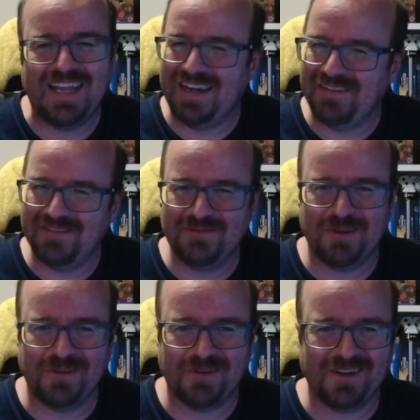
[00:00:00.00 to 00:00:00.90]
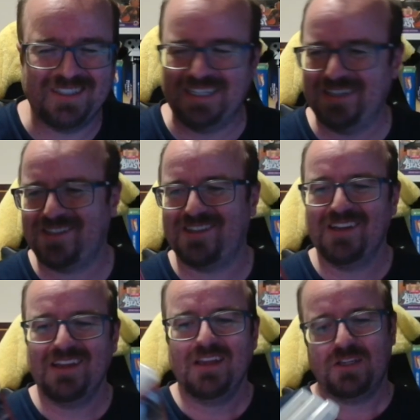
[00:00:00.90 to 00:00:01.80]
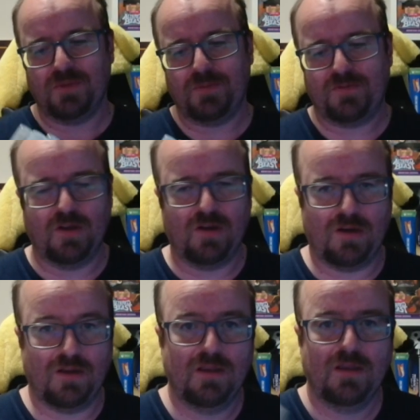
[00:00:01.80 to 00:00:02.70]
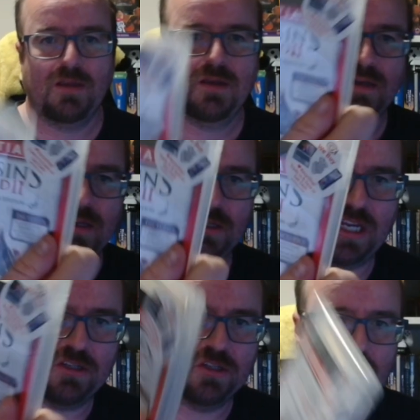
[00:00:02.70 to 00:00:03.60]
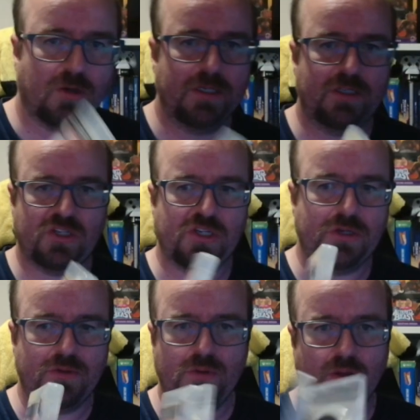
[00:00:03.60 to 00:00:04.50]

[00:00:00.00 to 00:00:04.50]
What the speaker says: And they've all got the right discs. So we've got Assassin's Creed 2.